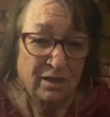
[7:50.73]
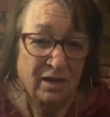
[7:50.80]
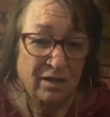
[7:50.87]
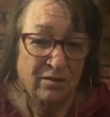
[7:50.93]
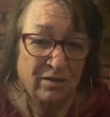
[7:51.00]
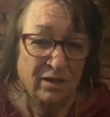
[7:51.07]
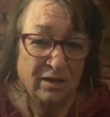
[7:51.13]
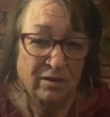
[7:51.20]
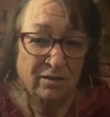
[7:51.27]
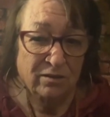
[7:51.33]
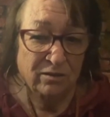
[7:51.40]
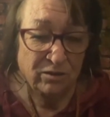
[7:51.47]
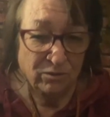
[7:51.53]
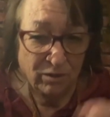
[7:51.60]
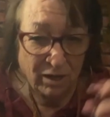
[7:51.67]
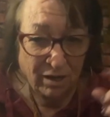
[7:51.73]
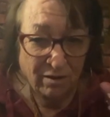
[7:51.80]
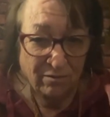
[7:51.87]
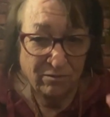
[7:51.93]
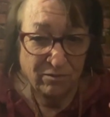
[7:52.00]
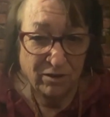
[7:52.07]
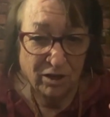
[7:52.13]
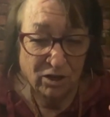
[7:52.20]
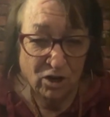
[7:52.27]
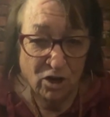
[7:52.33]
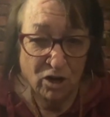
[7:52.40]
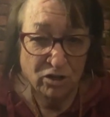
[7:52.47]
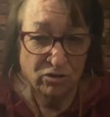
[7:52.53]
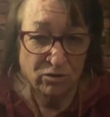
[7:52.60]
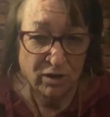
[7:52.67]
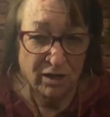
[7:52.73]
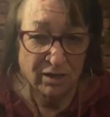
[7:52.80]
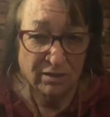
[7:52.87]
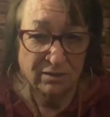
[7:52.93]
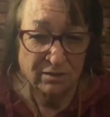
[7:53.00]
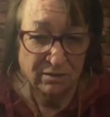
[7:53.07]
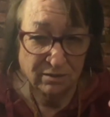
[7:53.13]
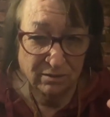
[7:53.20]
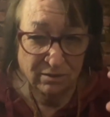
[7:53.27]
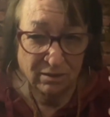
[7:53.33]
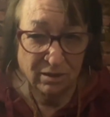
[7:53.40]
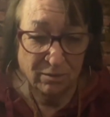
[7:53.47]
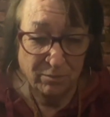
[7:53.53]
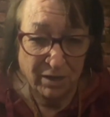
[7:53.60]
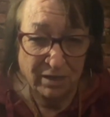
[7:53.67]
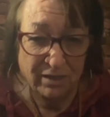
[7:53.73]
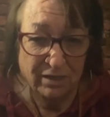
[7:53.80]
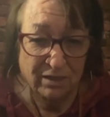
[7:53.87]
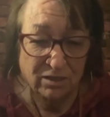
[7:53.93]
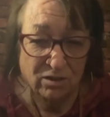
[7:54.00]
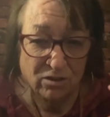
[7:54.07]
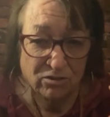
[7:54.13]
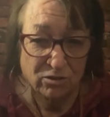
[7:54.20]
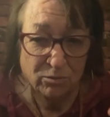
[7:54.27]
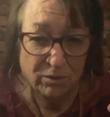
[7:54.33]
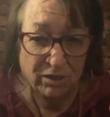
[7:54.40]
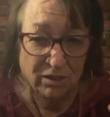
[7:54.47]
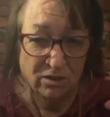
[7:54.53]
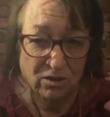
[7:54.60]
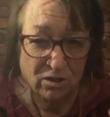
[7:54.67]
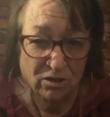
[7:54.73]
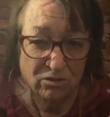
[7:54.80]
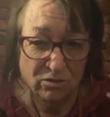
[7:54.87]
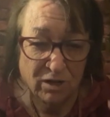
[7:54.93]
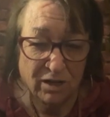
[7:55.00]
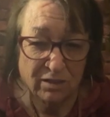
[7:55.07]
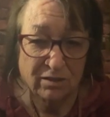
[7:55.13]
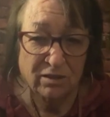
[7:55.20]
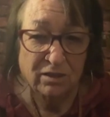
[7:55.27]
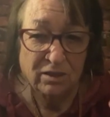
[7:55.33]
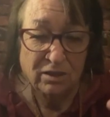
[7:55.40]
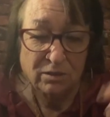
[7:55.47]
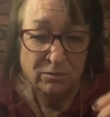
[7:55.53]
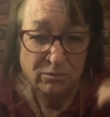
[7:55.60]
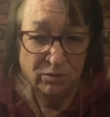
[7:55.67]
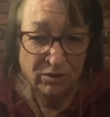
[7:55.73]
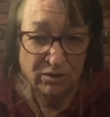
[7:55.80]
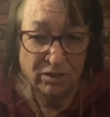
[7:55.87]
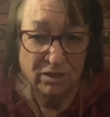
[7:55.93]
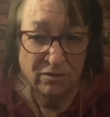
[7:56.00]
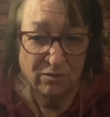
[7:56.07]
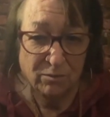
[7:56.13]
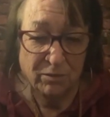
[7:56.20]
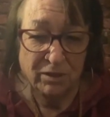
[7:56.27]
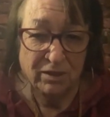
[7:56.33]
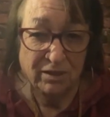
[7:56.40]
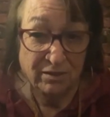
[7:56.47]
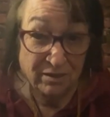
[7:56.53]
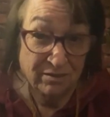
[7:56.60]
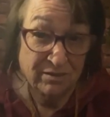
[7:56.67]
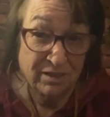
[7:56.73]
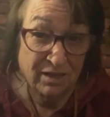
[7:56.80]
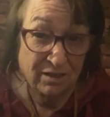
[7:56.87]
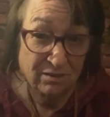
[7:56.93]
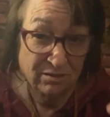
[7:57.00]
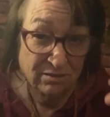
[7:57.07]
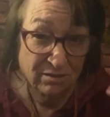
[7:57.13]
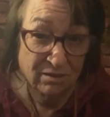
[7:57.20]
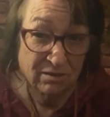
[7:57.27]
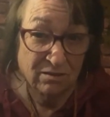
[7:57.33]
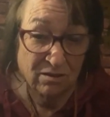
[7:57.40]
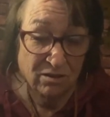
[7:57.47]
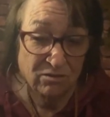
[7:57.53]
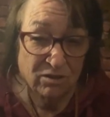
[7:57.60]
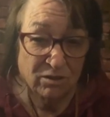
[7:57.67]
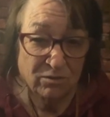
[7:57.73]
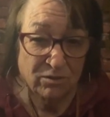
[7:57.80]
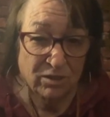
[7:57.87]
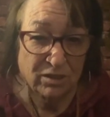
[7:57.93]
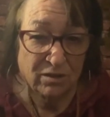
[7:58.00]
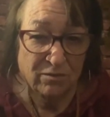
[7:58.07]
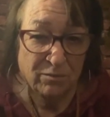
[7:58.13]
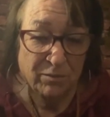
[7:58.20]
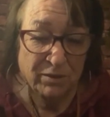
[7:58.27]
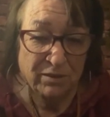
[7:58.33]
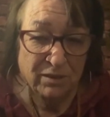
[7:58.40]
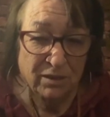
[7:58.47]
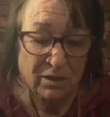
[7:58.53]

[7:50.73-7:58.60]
And then you have a contract. A mandate can also be a contract with the government, in this case, a contract with the government.